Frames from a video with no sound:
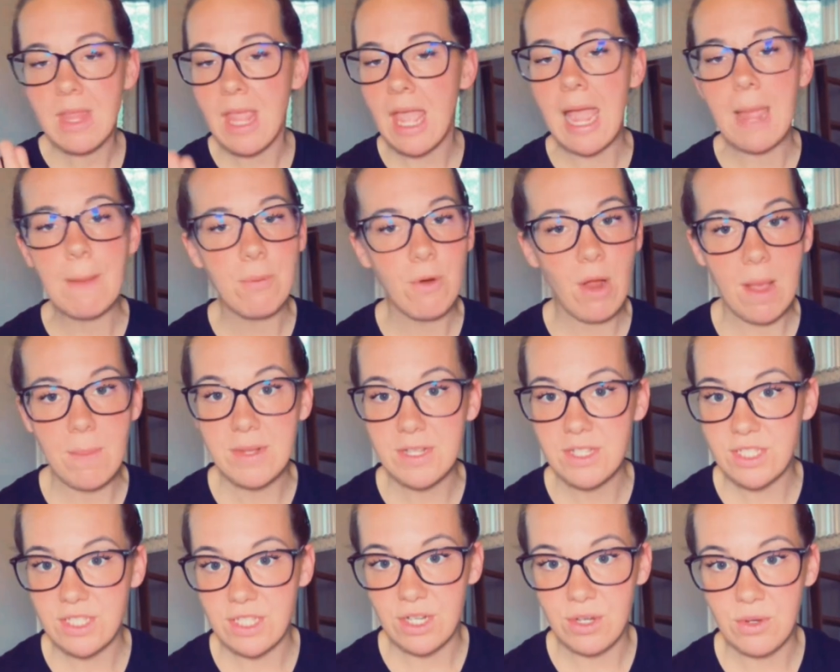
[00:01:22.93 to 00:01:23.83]
I
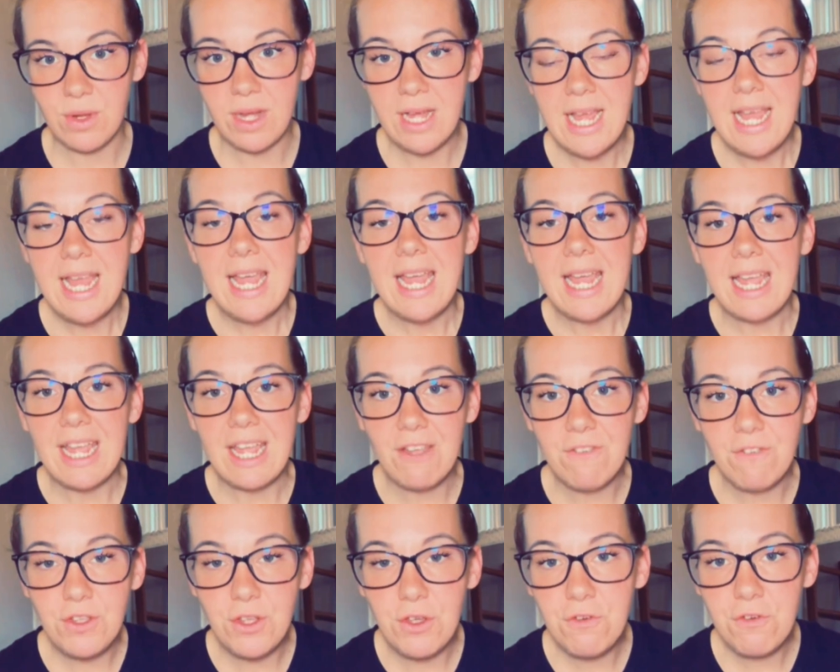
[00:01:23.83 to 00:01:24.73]
promise you.
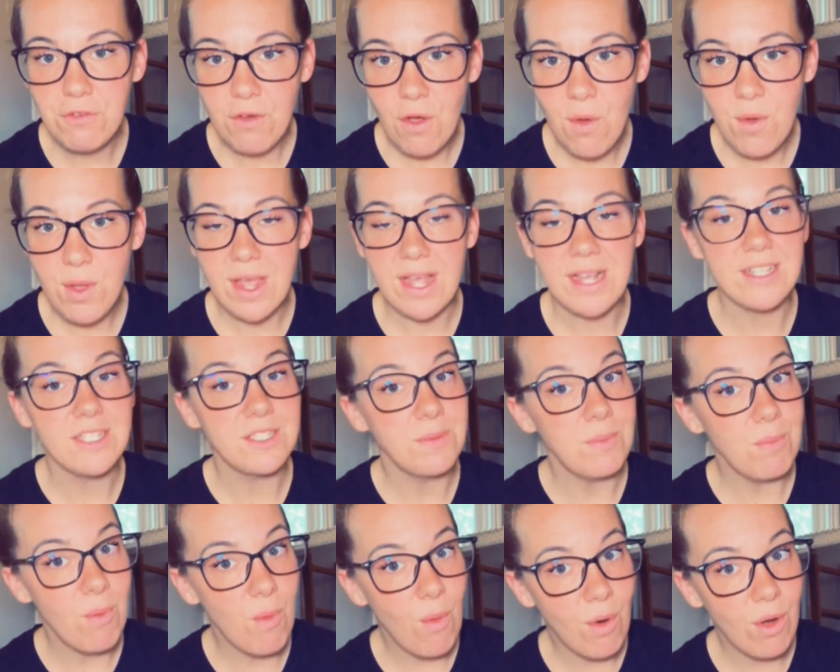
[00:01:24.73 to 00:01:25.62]
If you
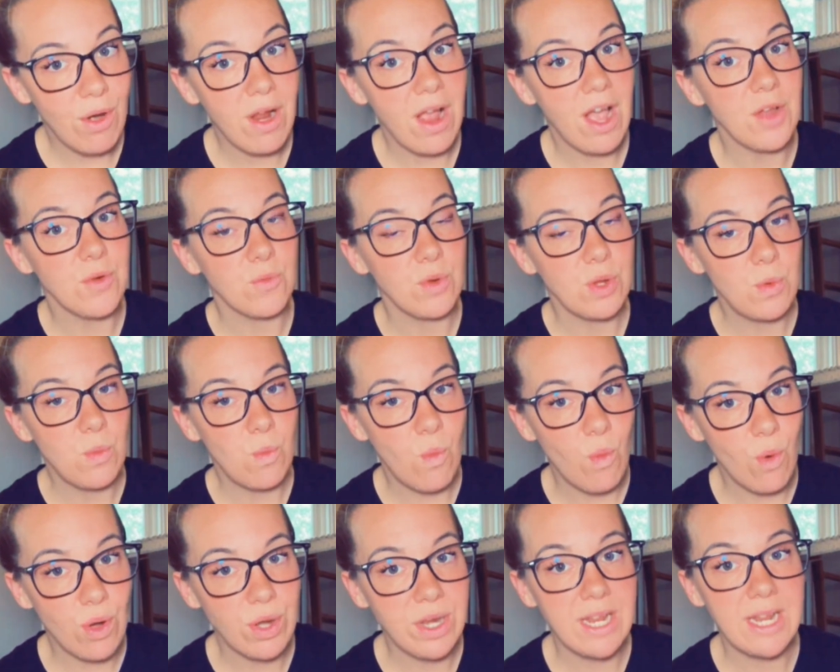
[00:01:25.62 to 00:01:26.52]
focus more on
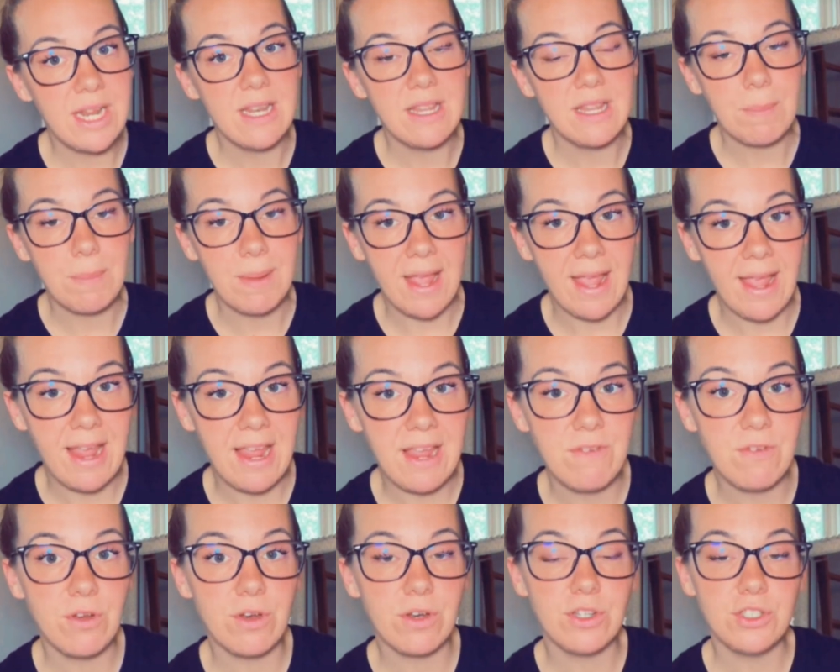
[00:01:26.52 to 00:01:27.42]
rewarding the
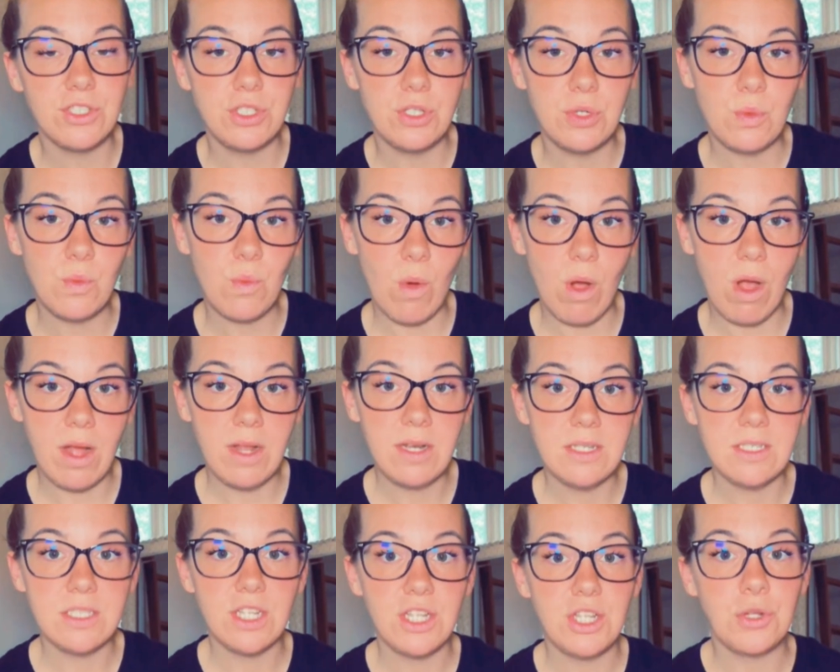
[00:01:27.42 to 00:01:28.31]
behaviors you
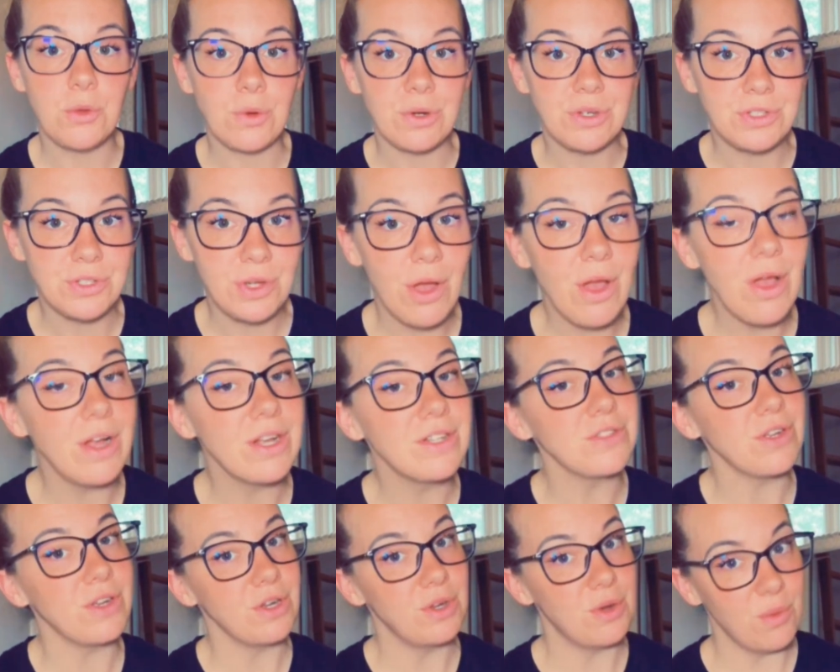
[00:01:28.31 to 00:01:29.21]
want, your
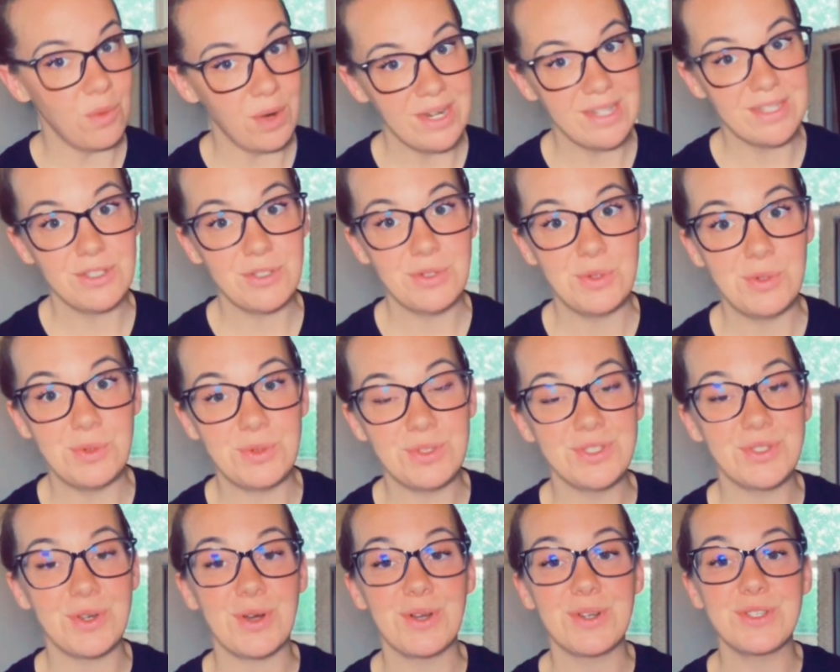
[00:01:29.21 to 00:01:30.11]
dogs are going to
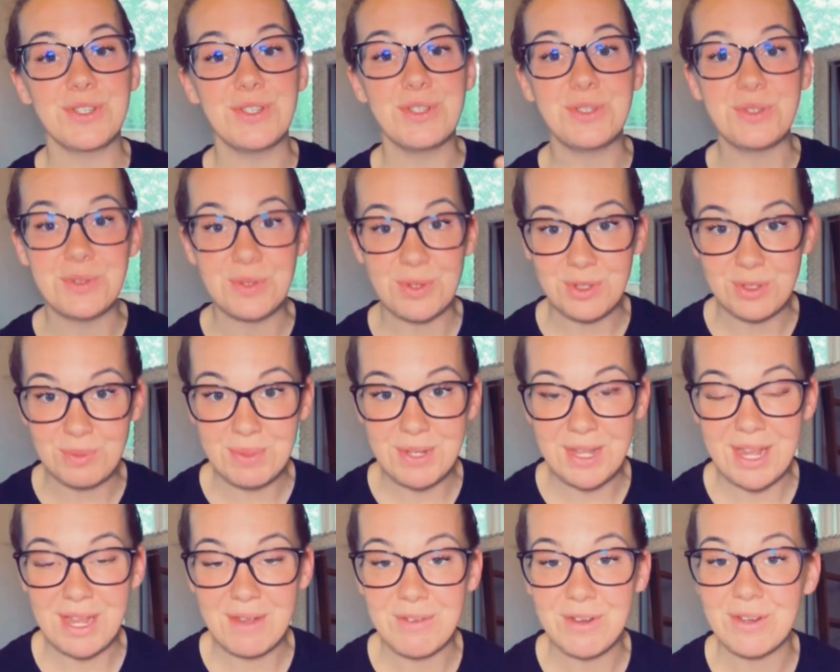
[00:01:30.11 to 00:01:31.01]
start to do those
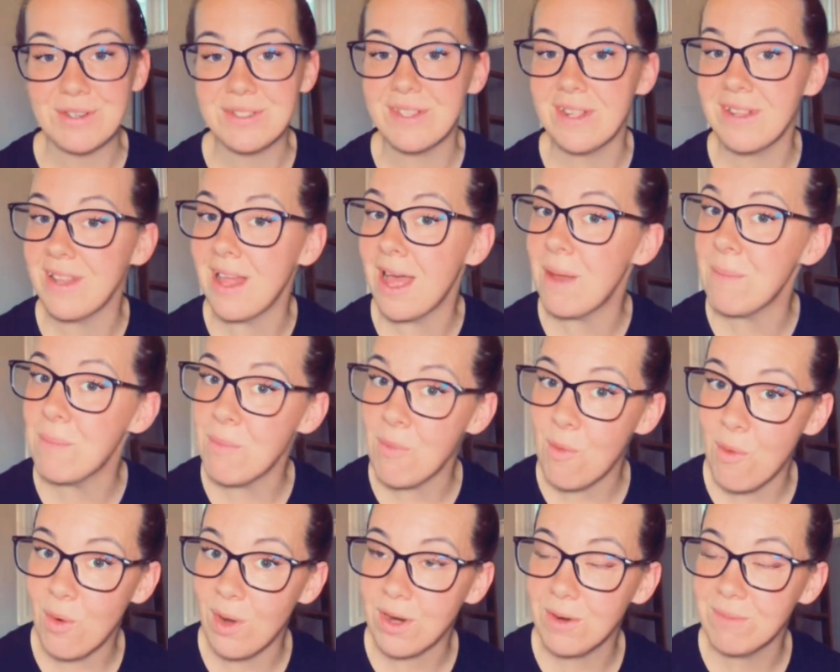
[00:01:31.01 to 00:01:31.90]
behaviors a lot
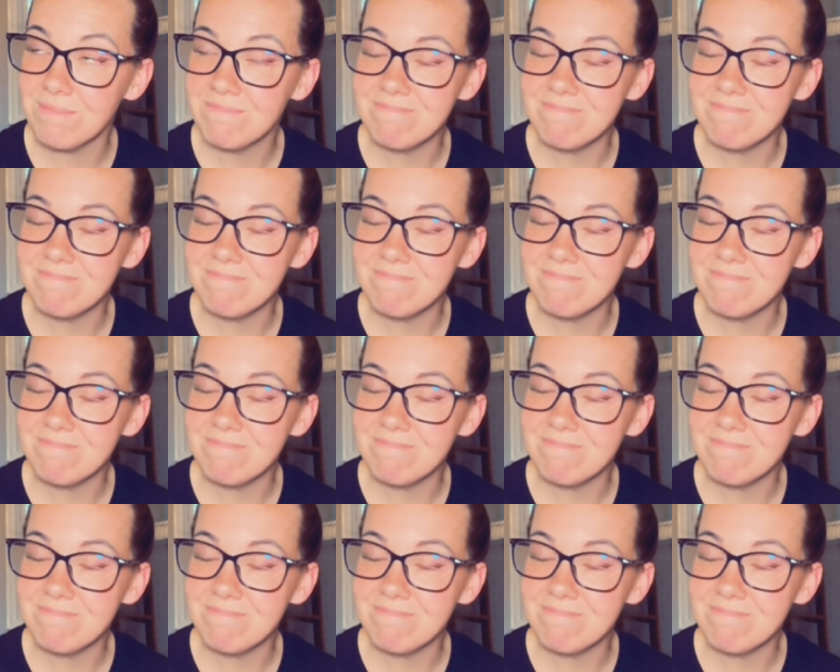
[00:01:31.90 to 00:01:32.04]
more.